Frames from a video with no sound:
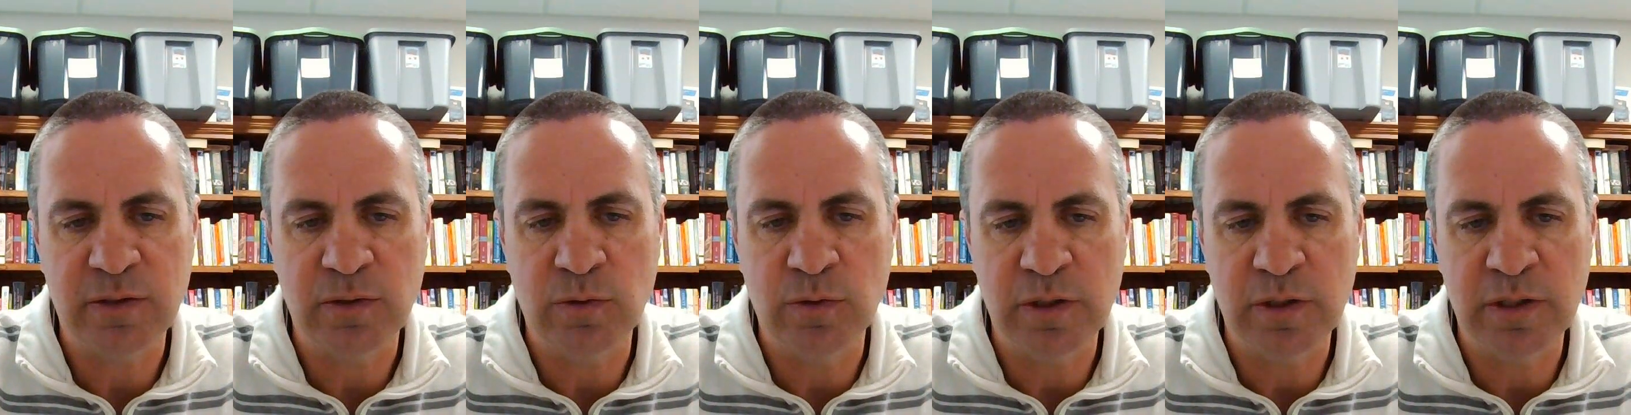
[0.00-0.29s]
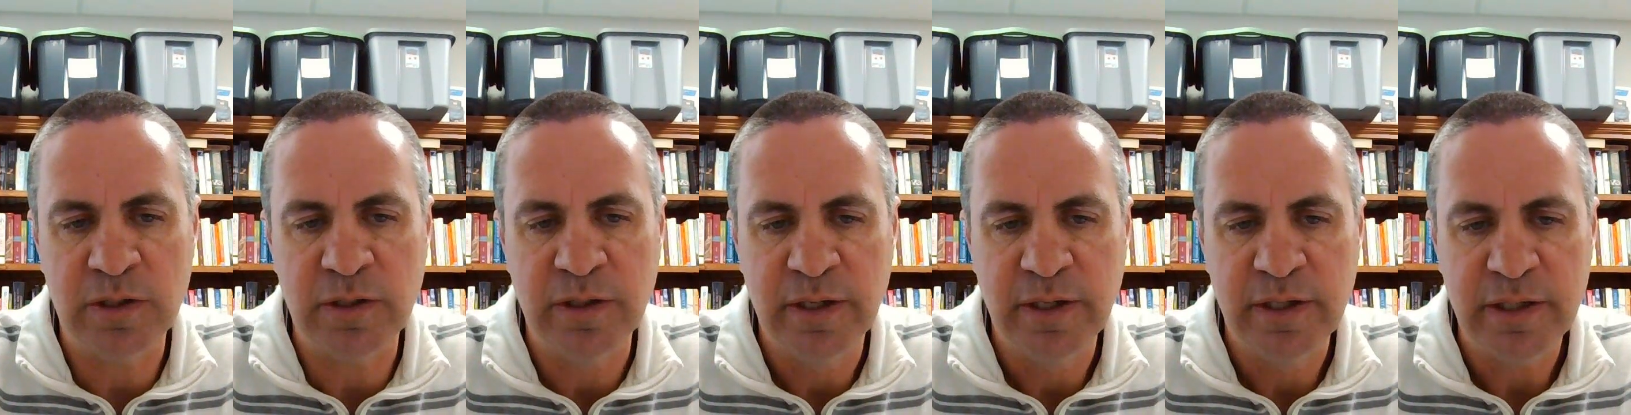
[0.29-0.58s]

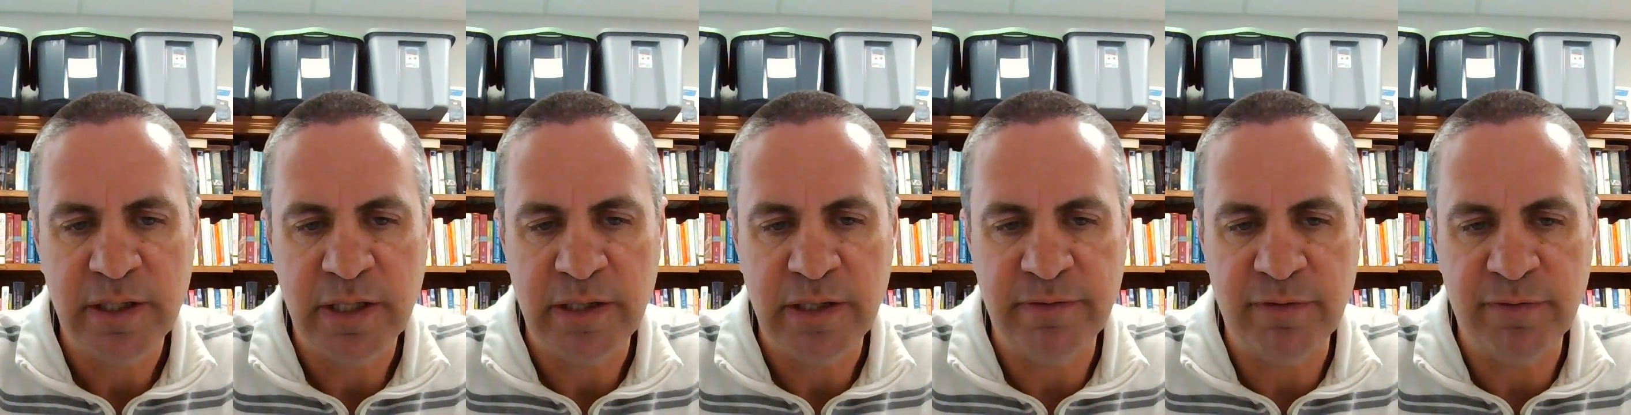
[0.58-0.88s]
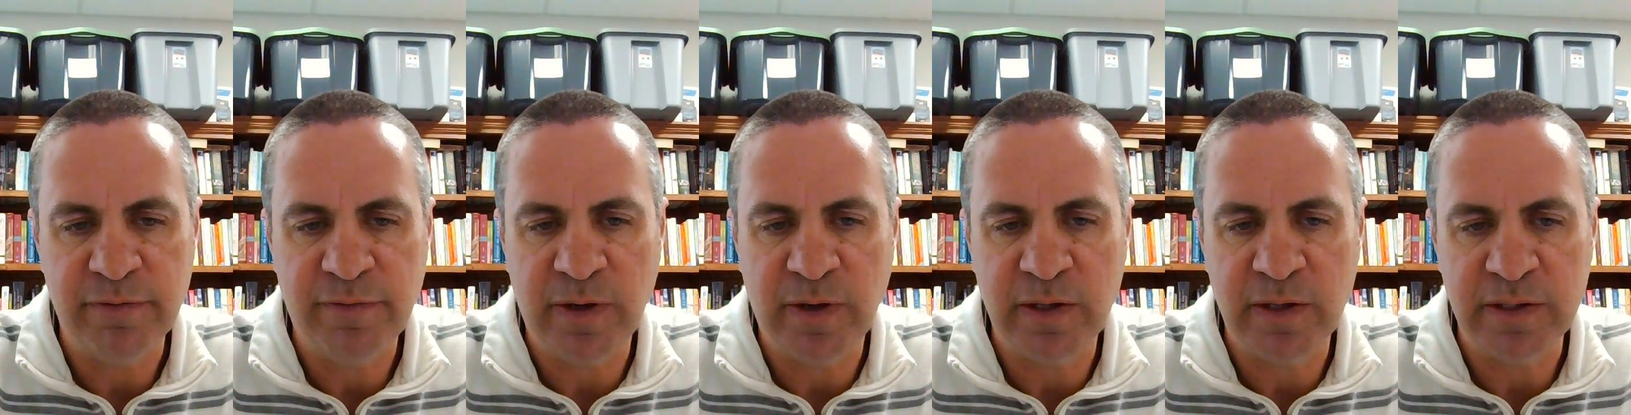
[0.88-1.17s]
or
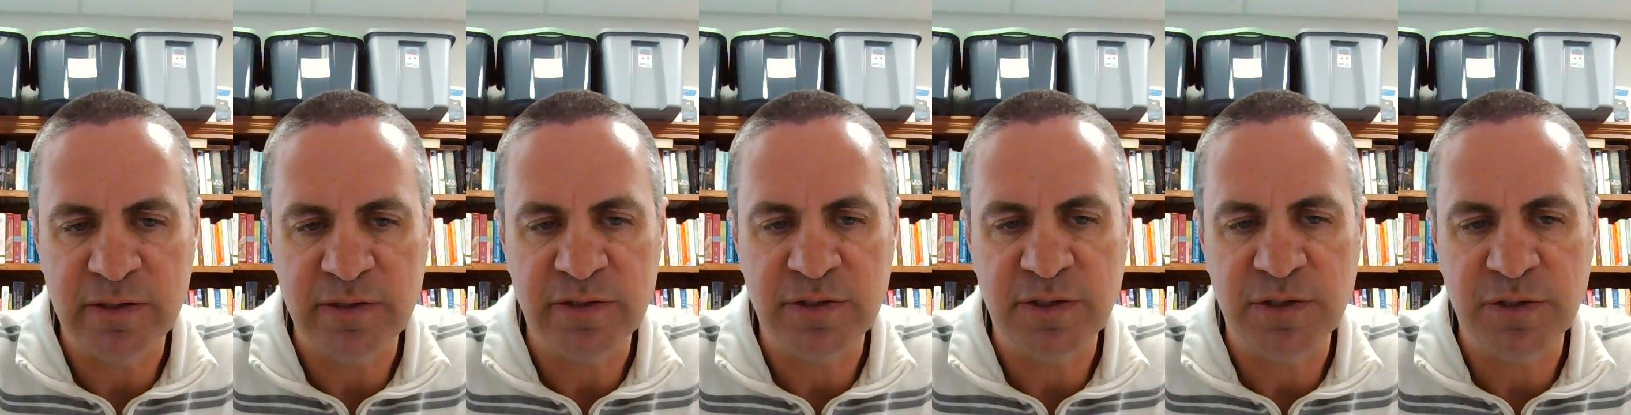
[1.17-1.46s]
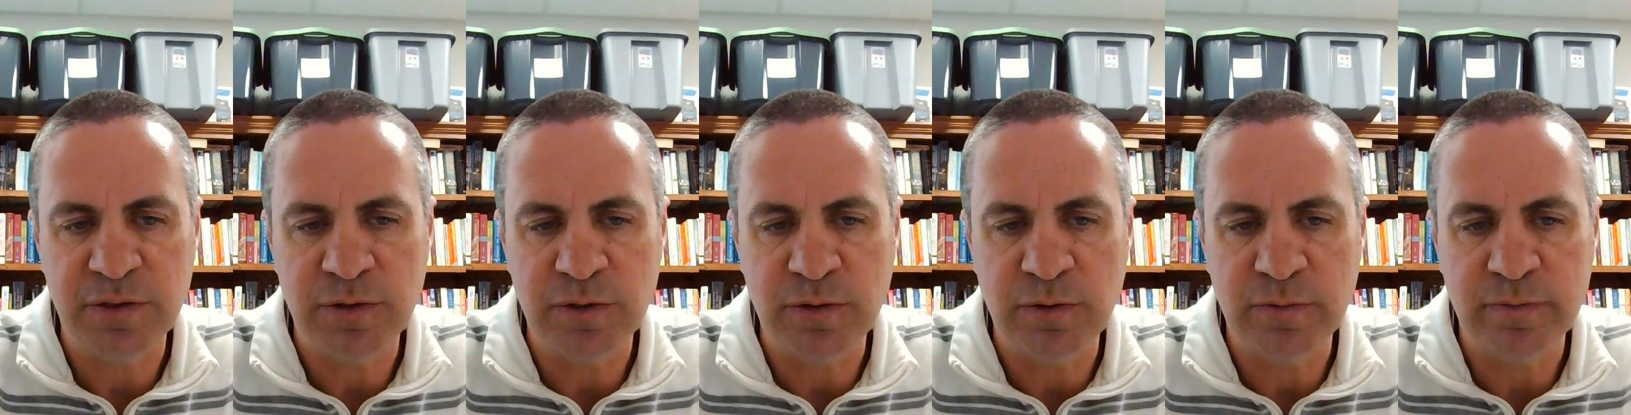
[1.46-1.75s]
even fall
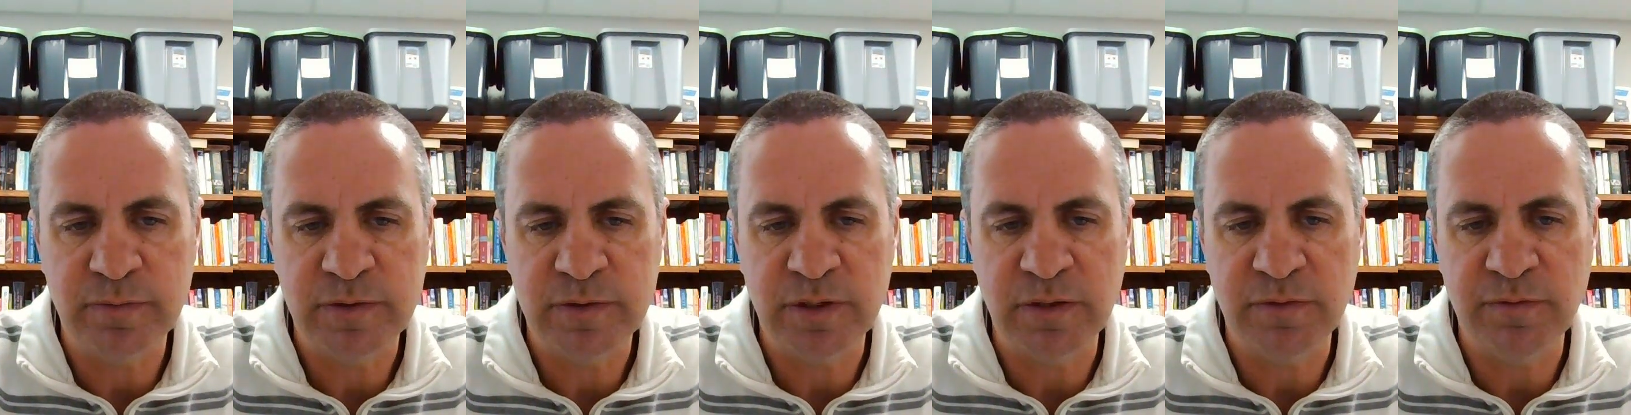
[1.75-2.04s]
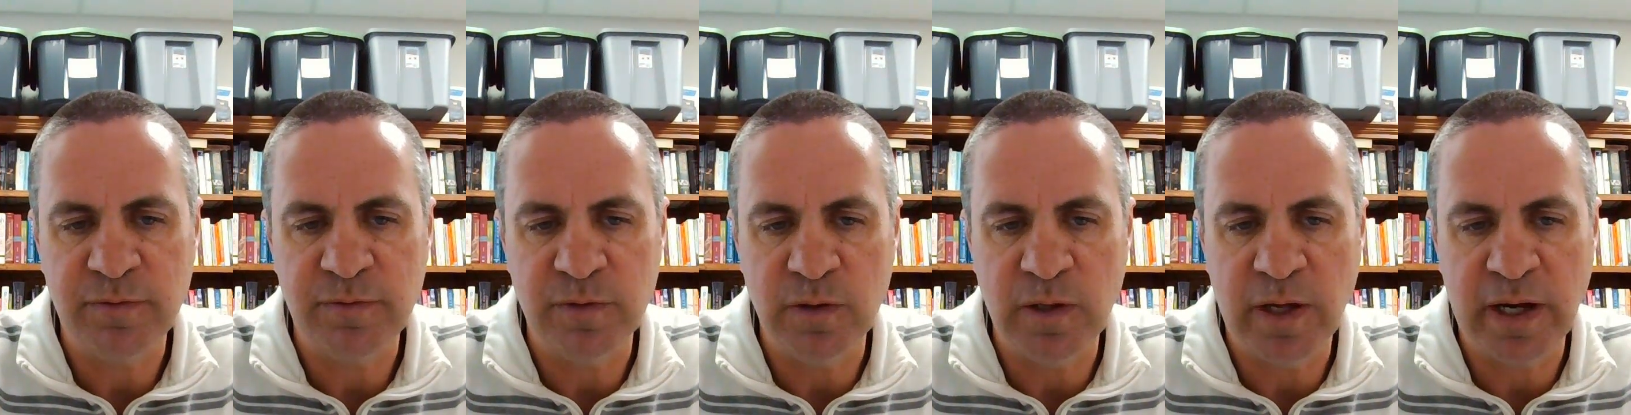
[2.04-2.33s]
into
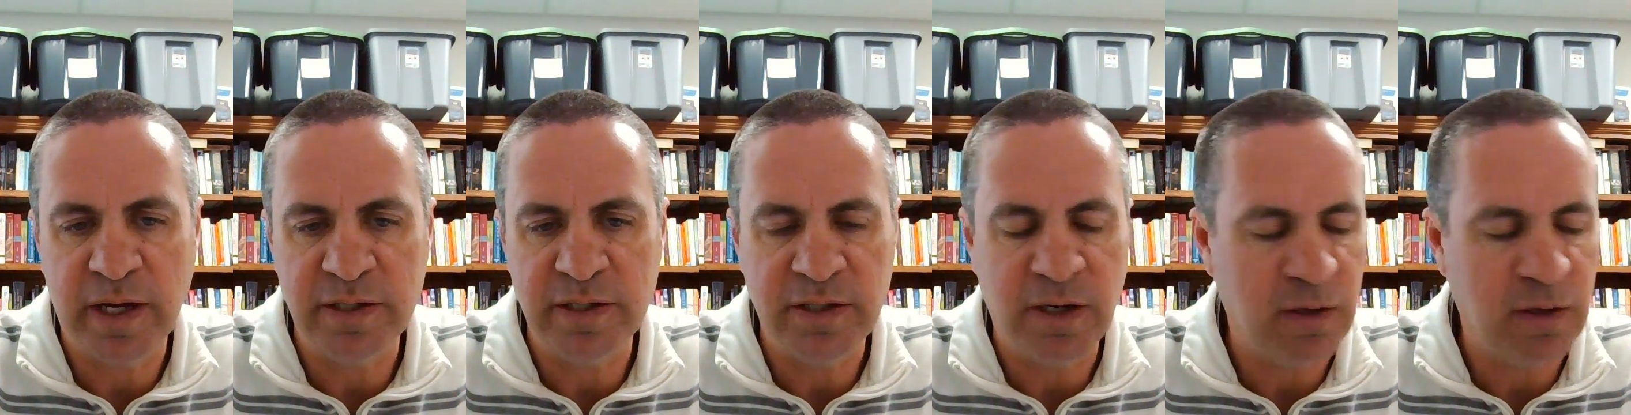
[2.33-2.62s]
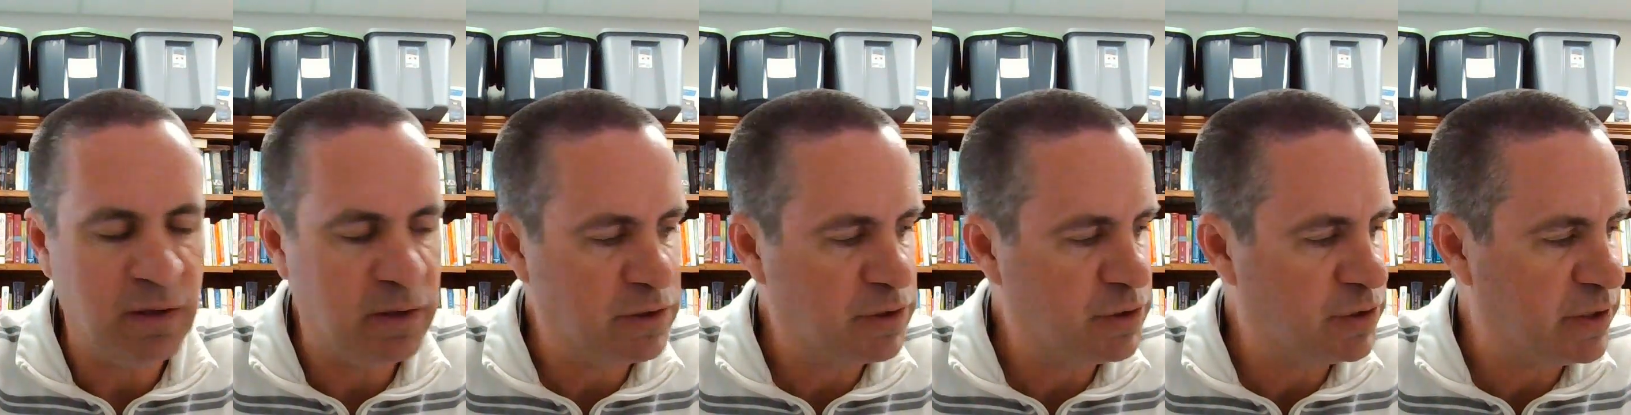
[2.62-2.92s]
sinful
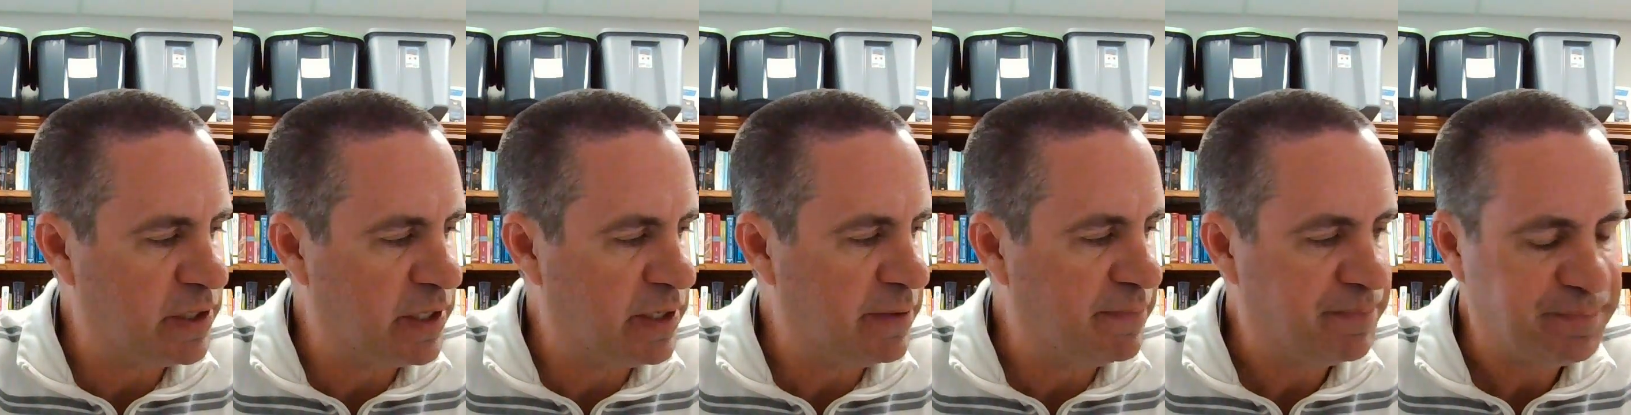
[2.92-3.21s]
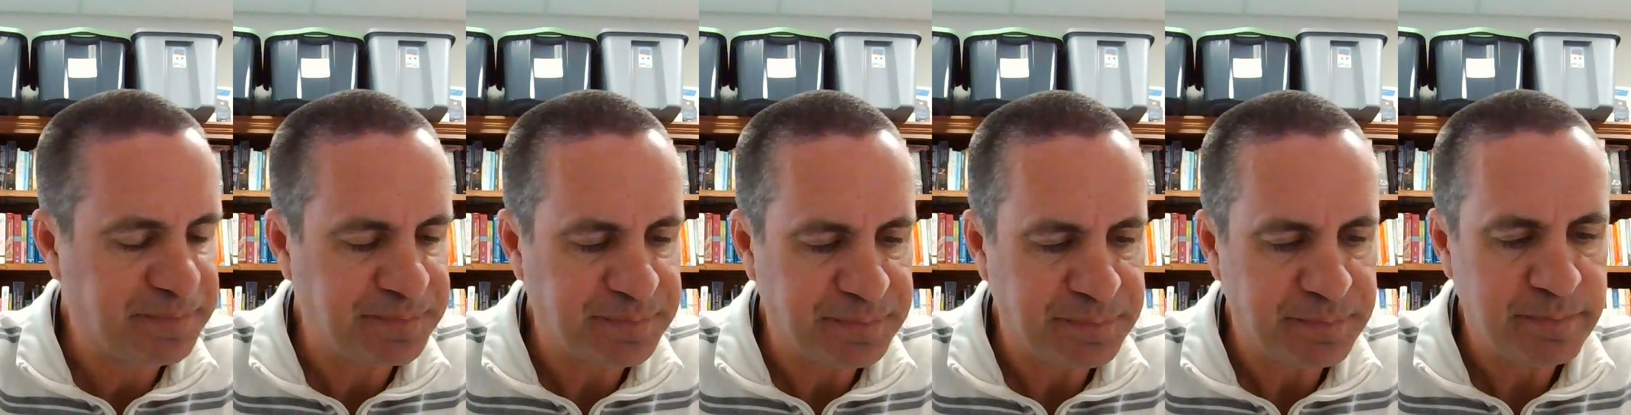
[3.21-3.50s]
idolatry,
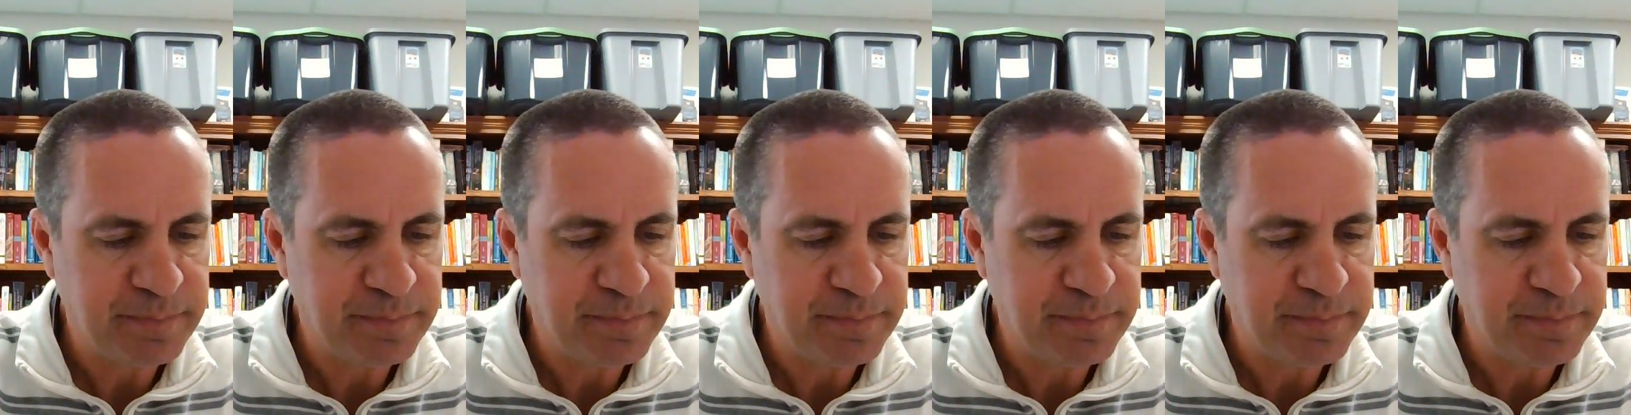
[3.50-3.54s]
